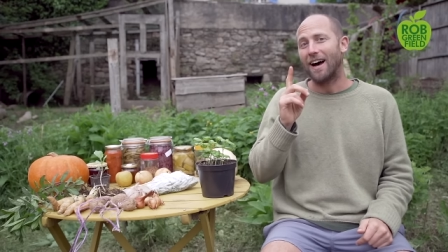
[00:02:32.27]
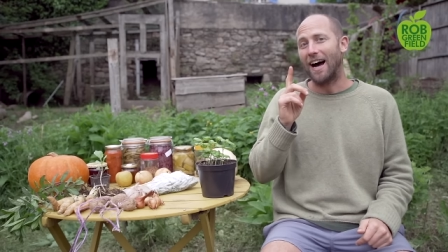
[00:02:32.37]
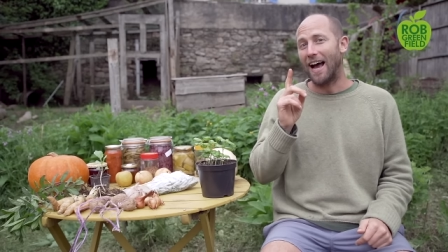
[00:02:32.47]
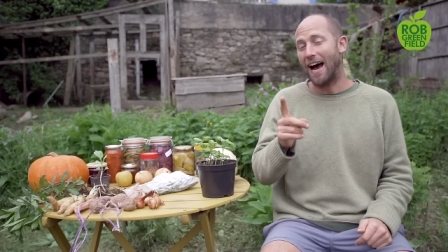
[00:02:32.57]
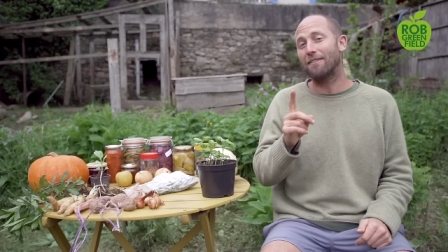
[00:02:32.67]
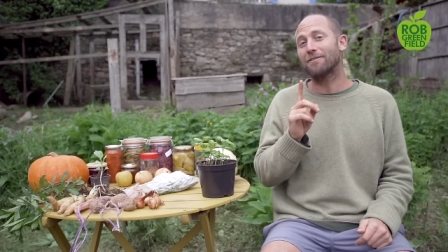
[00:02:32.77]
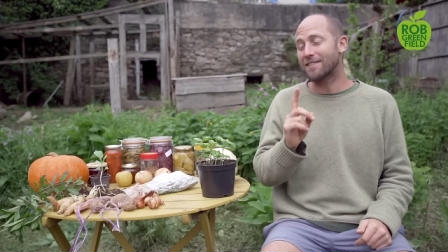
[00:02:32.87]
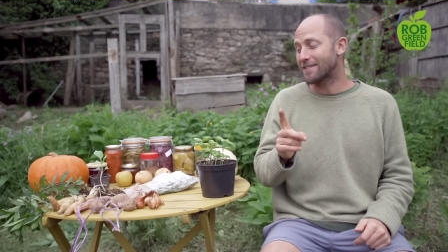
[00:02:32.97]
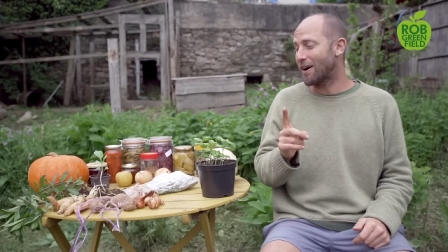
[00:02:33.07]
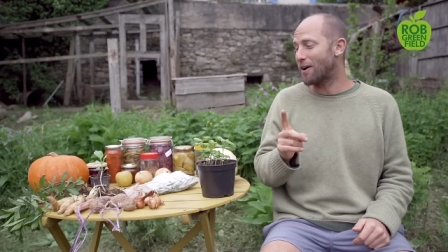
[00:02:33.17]
I have to
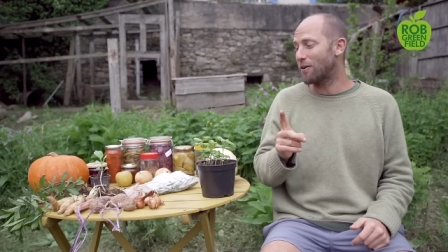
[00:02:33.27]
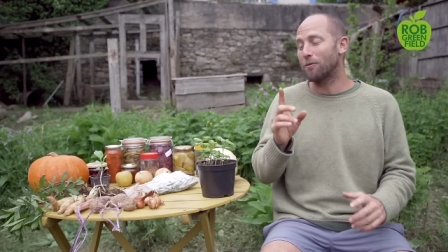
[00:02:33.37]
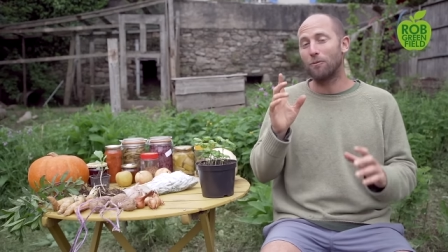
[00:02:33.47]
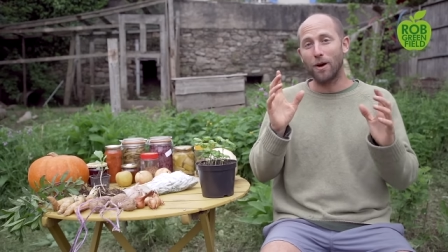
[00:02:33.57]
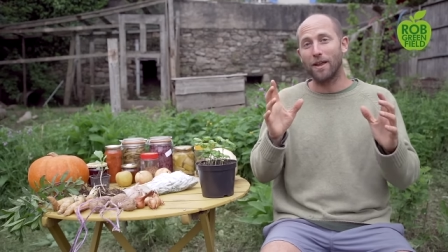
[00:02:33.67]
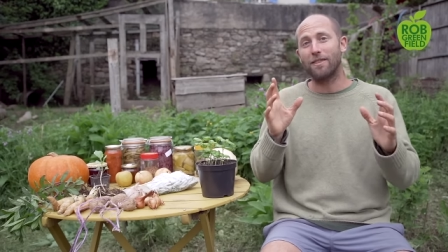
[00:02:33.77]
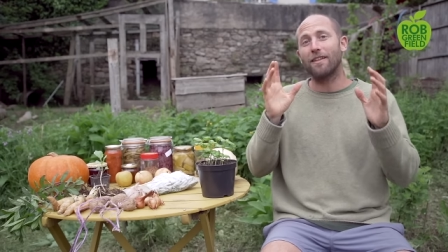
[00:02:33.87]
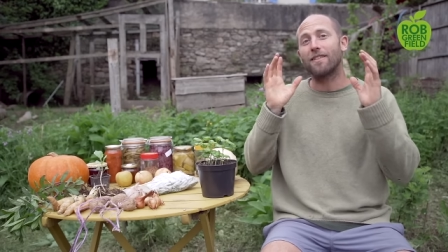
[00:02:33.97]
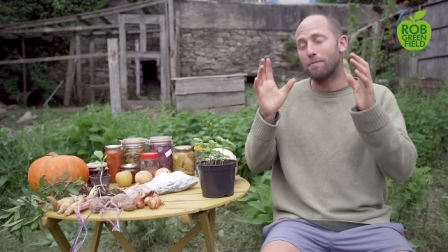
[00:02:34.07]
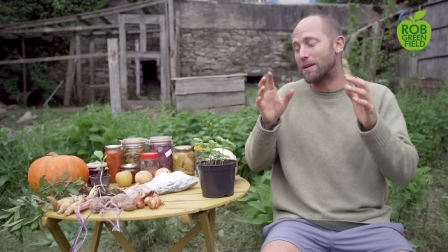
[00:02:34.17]
start with
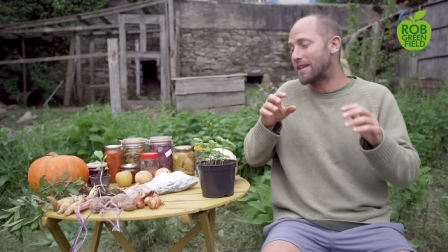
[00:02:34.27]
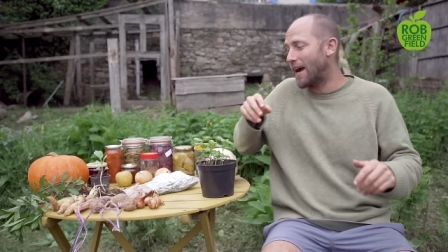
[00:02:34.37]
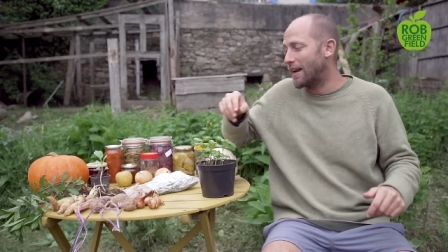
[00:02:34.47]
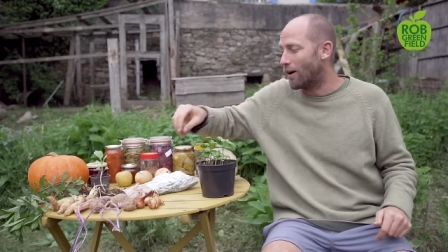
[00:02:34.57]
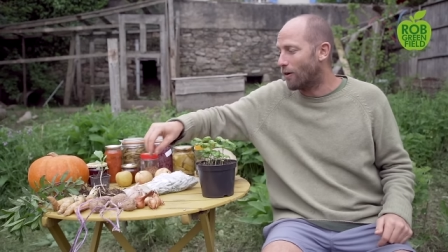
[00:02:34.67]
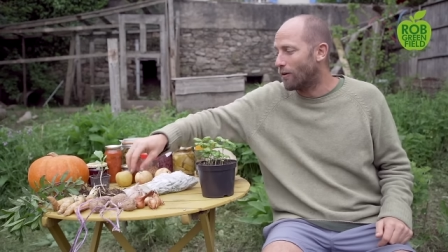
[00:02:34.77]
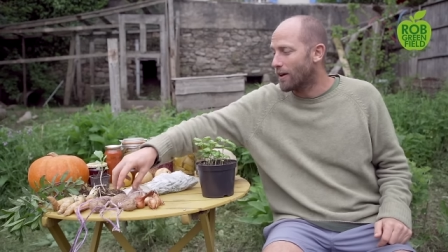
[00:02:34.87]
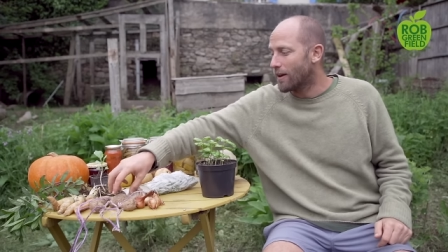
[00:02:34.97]
the potato.